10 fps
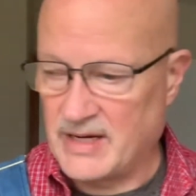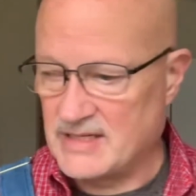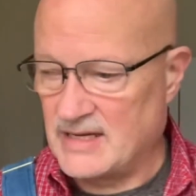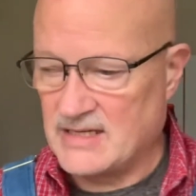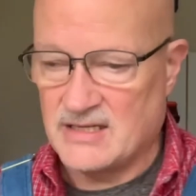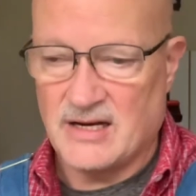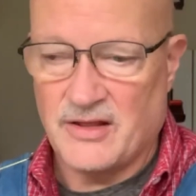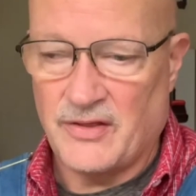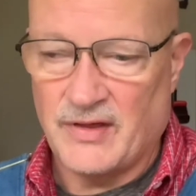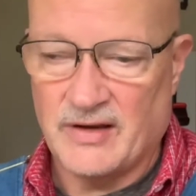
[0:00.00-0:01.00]
is this is
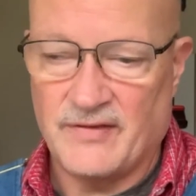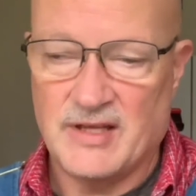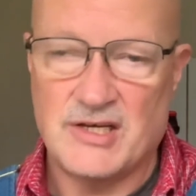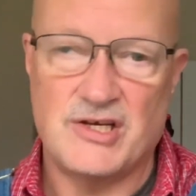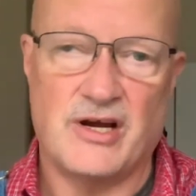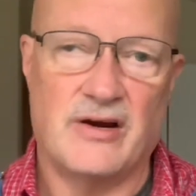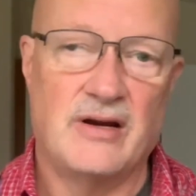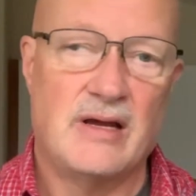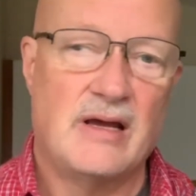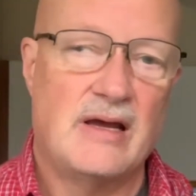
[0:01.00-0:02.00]
another thing for this year.
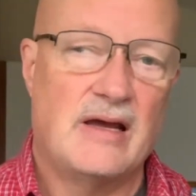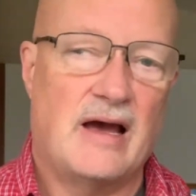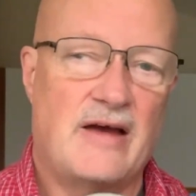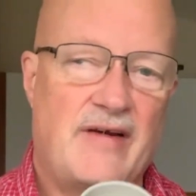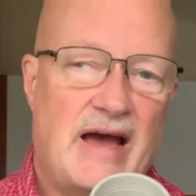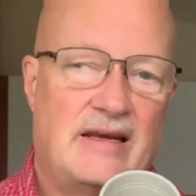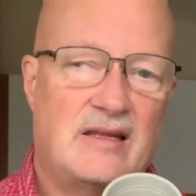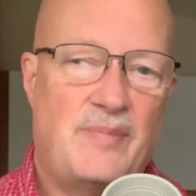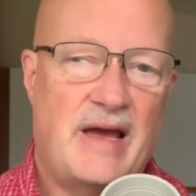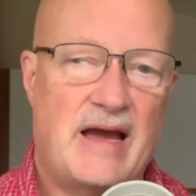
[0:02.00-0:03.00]
I've had in
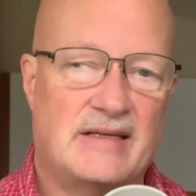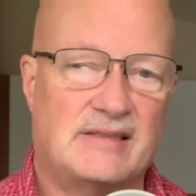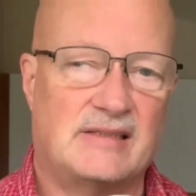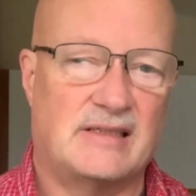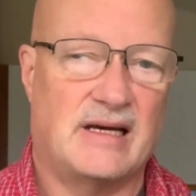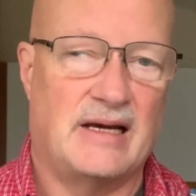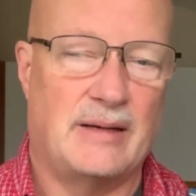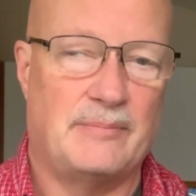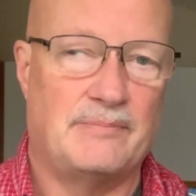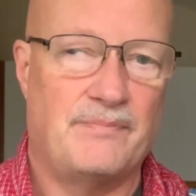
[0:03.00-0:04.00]
the past
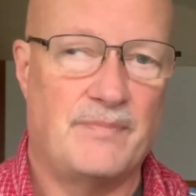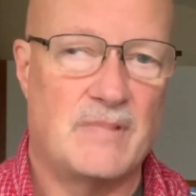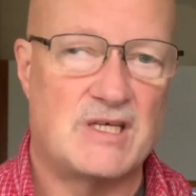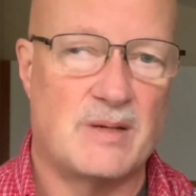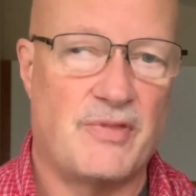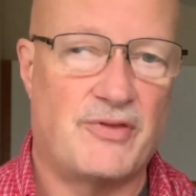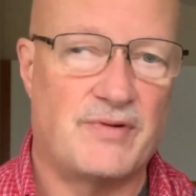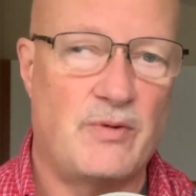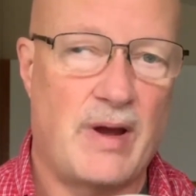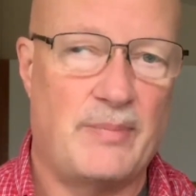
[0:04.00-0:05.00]
um, some
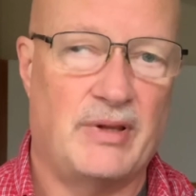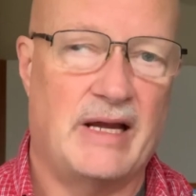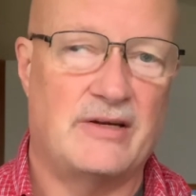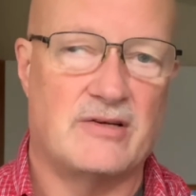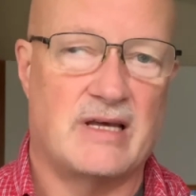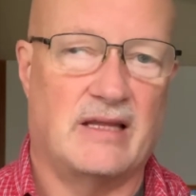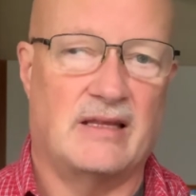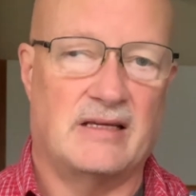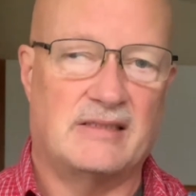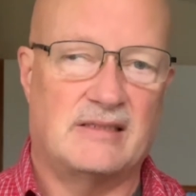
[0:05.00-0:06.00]
three-way planters like
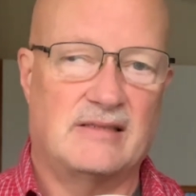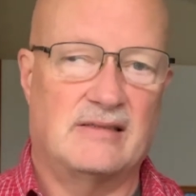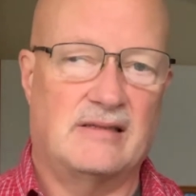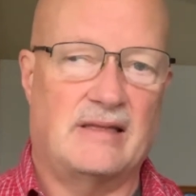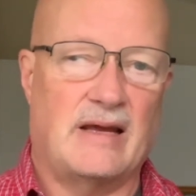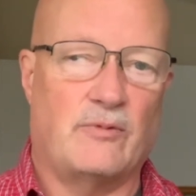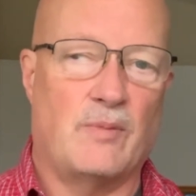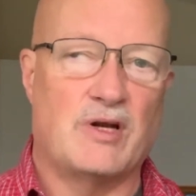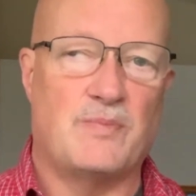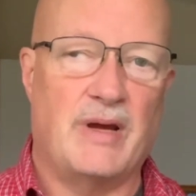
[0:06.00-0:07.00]
this that were
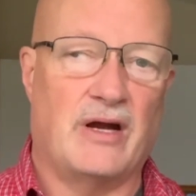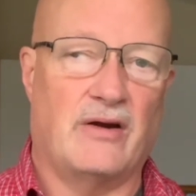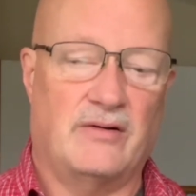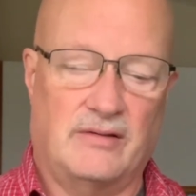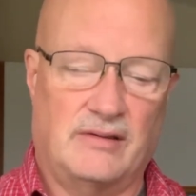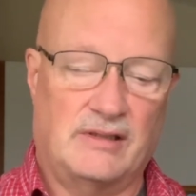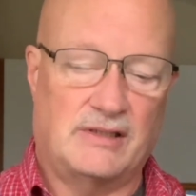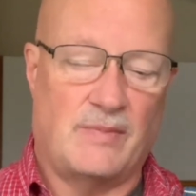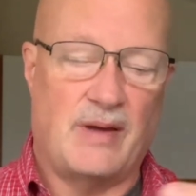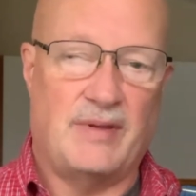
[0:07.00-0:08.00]
much bigger.
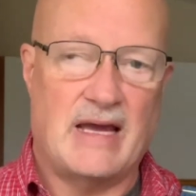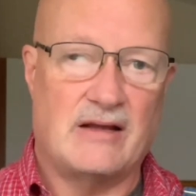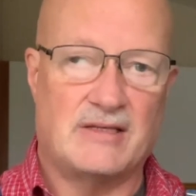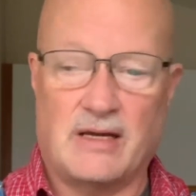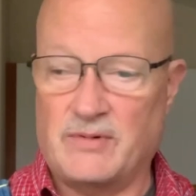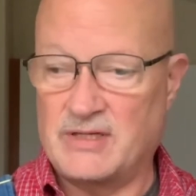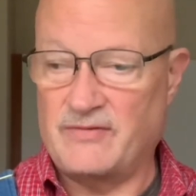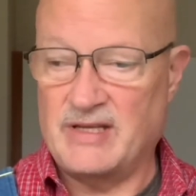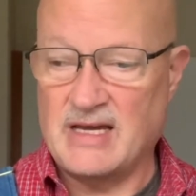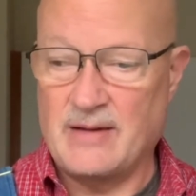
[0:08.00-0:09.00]
So maybe the outside was
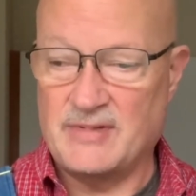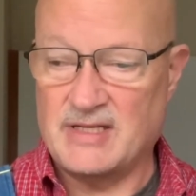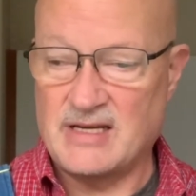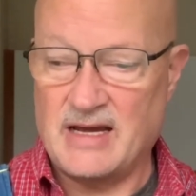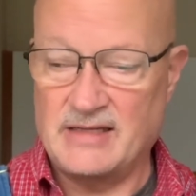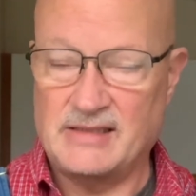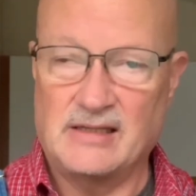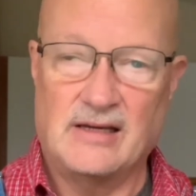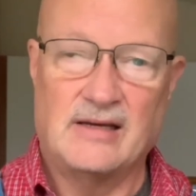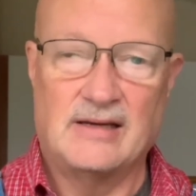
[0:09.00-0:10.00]
three times the size.
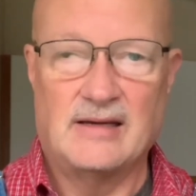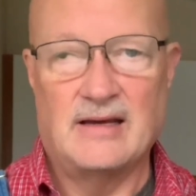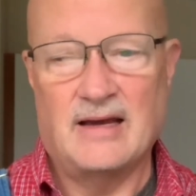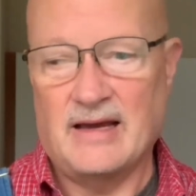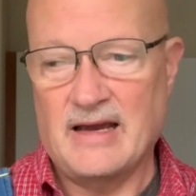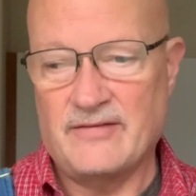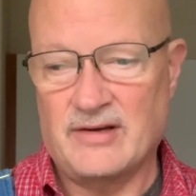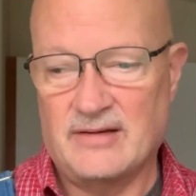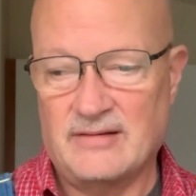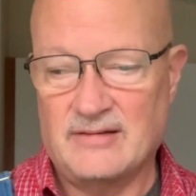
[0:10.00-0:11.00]
I have
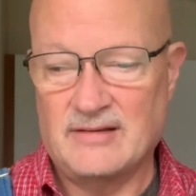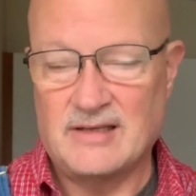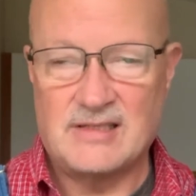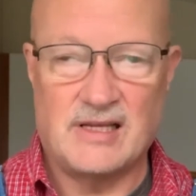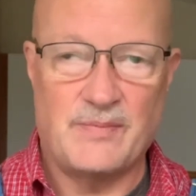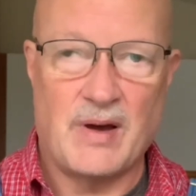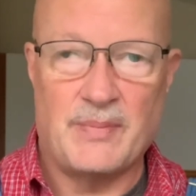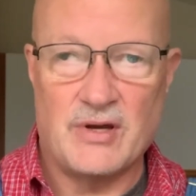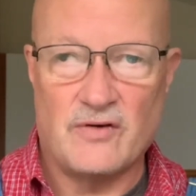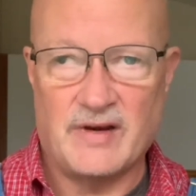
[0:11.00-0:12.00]
a silly
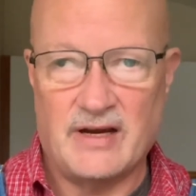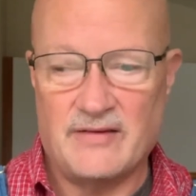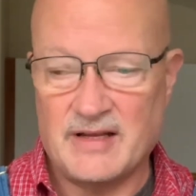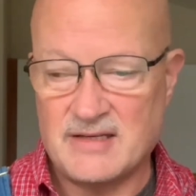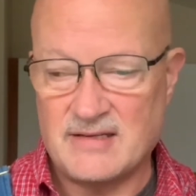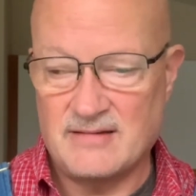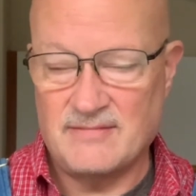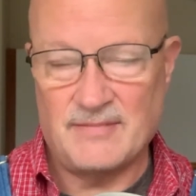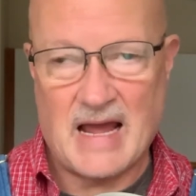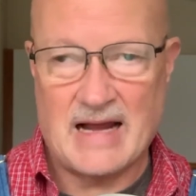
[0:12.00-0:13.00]
puppy over here that's
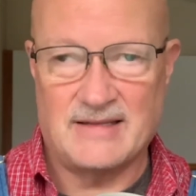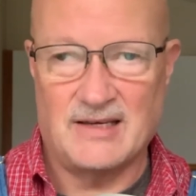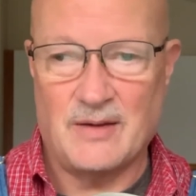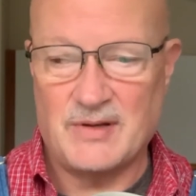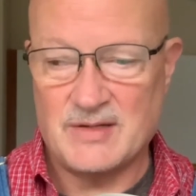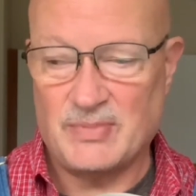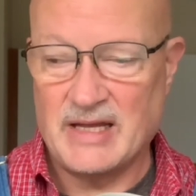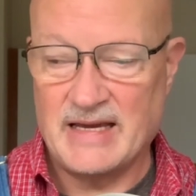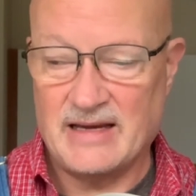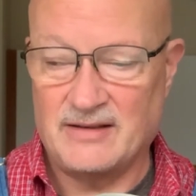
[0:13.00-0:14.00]
acting up. He's
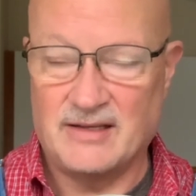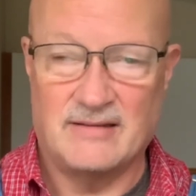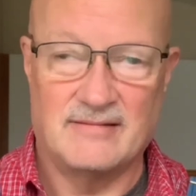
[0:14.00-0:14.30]
playing on the